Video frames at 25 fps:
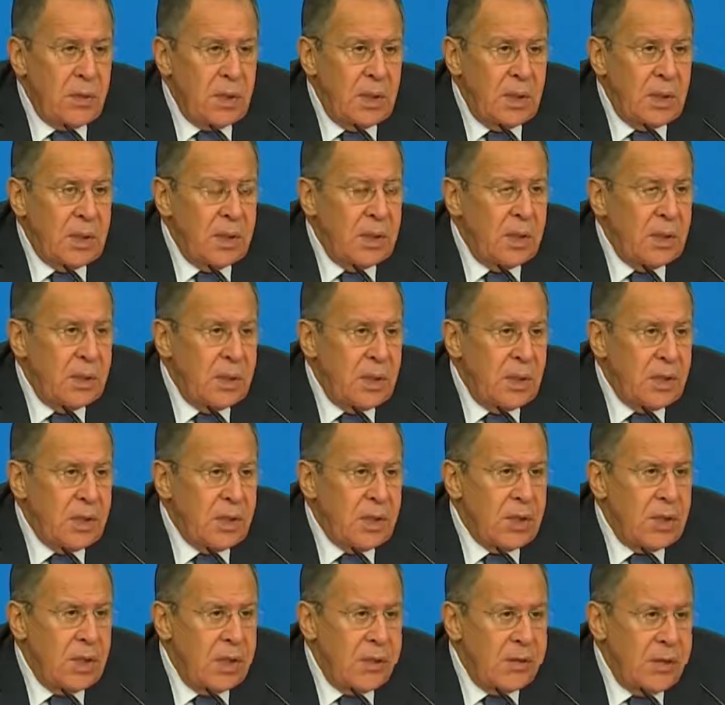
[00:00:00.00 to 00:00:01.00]
but rather
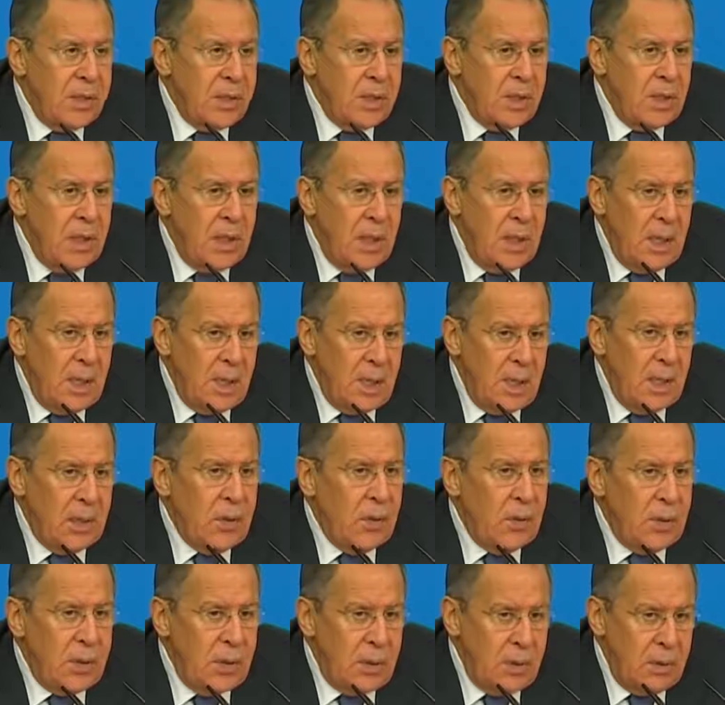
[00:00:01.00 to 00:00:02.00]
to help those who would
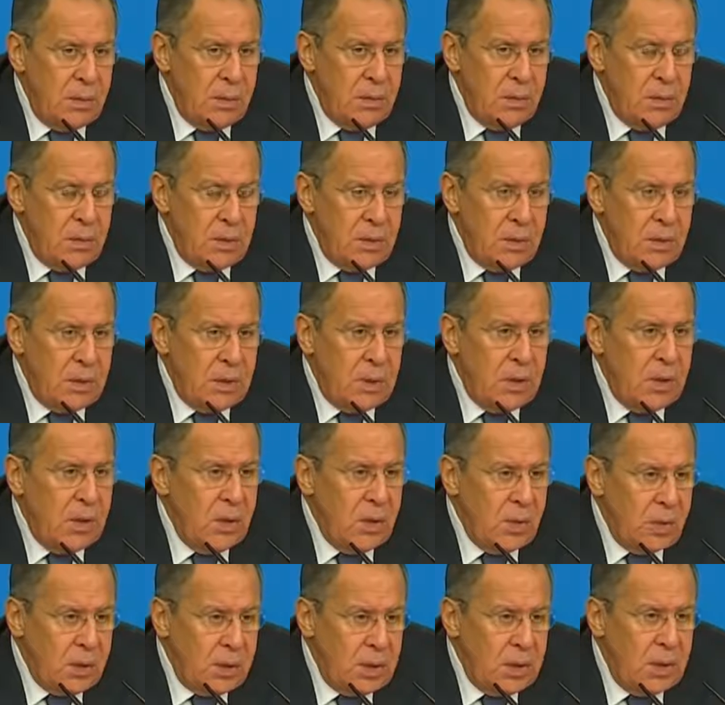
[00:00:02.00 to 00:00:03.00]
like to make
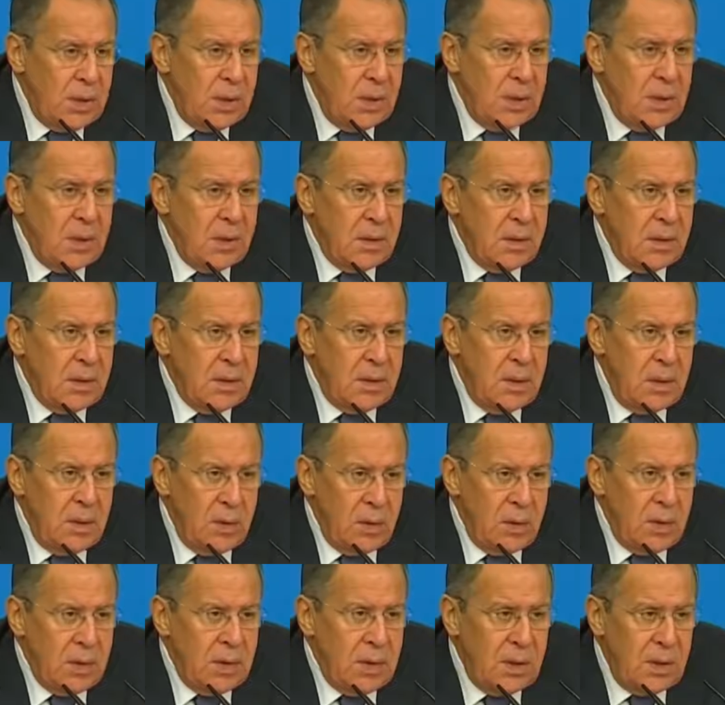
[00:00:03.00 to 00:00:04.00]
practical steps to
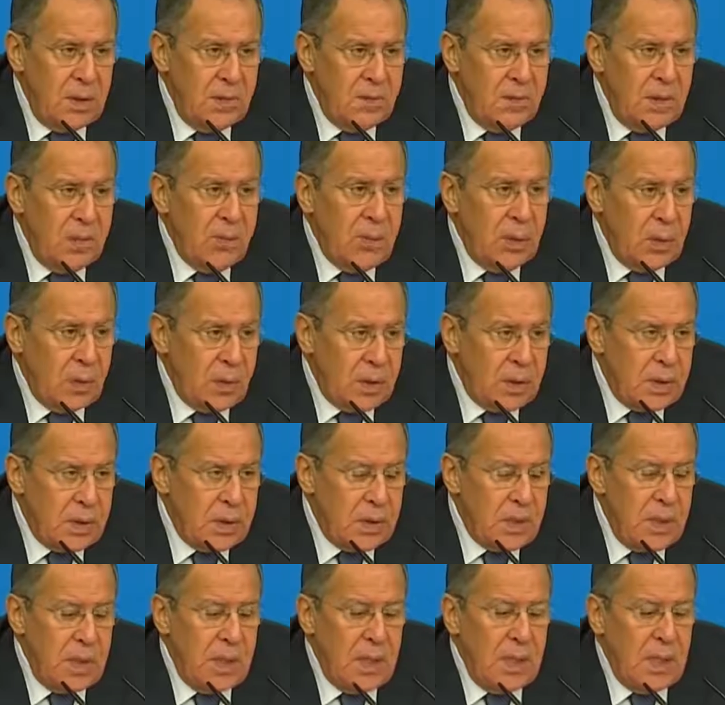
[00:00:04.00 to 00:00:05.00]
change the regime in
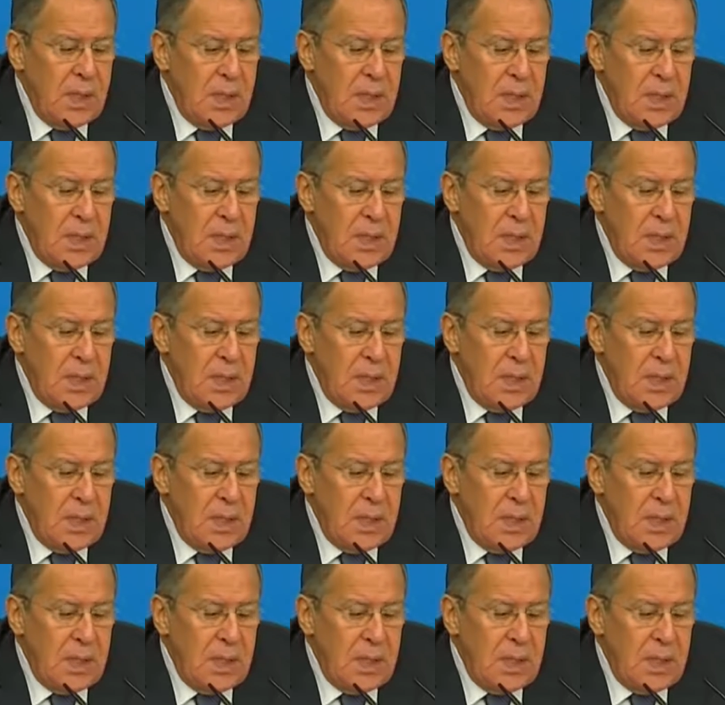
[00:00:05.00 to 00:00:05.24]
Syria.